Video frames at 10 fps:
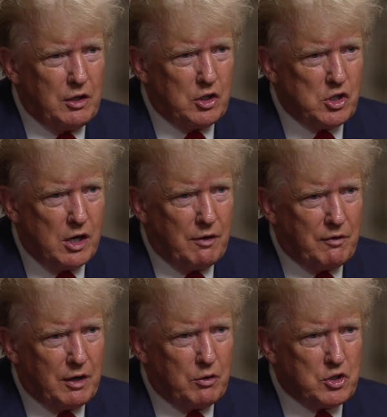had the China
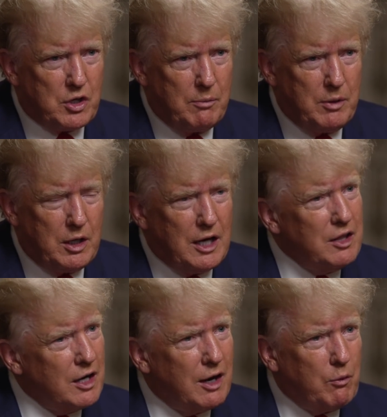virus come in,
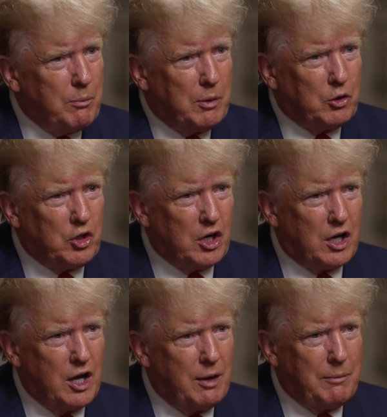and then I rebuilt the
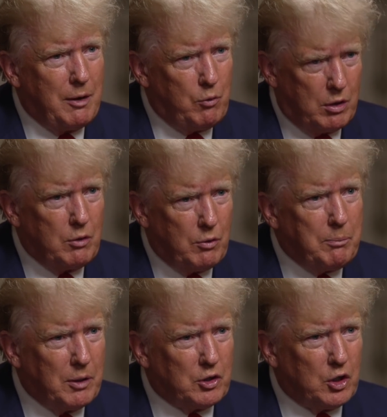economy. I really
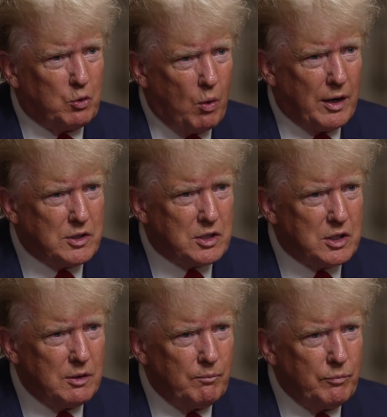rebuilt it
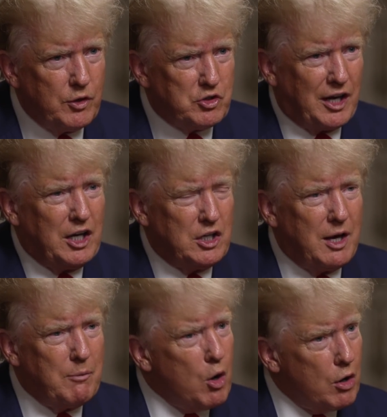twice, the second
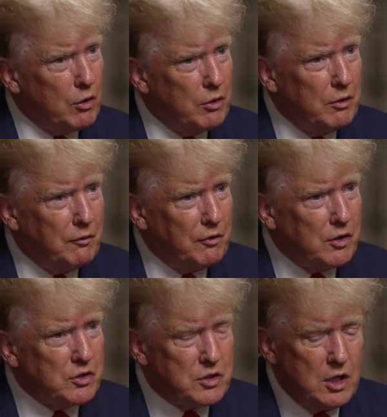time harder than the
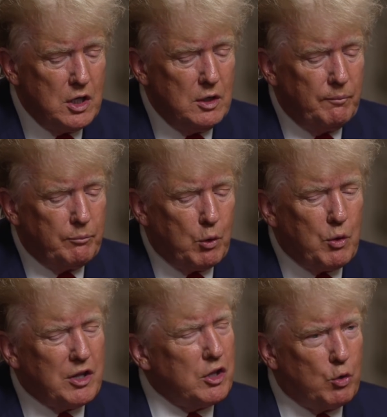first. But
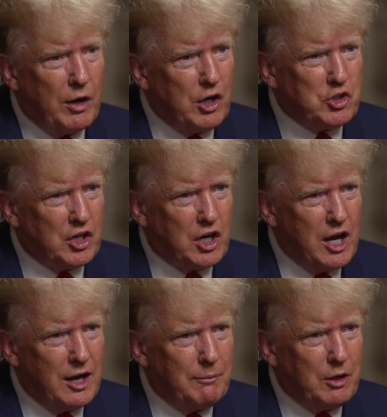we had the greatest
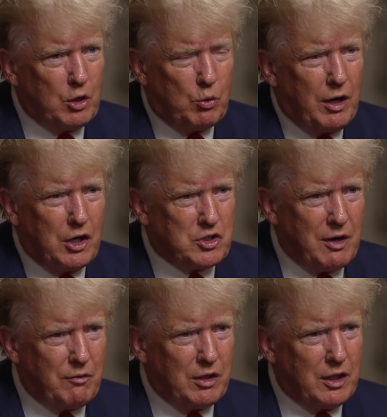economy, the greatest
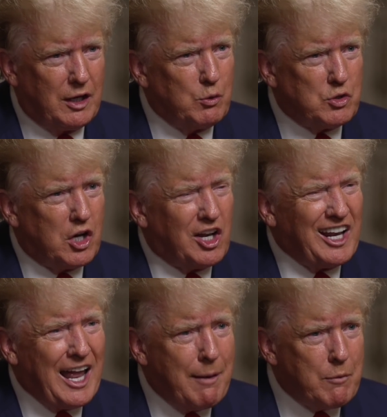everything. It was a
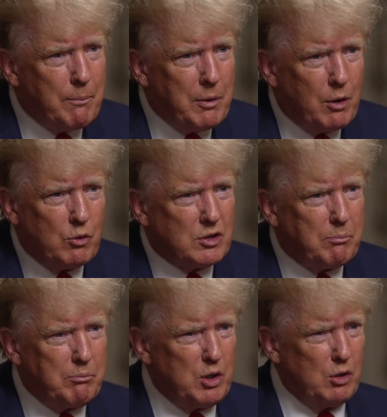glamour pit. It was a
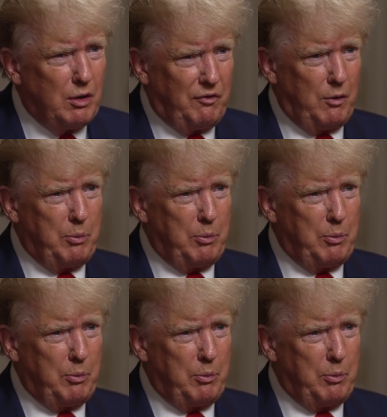beautiful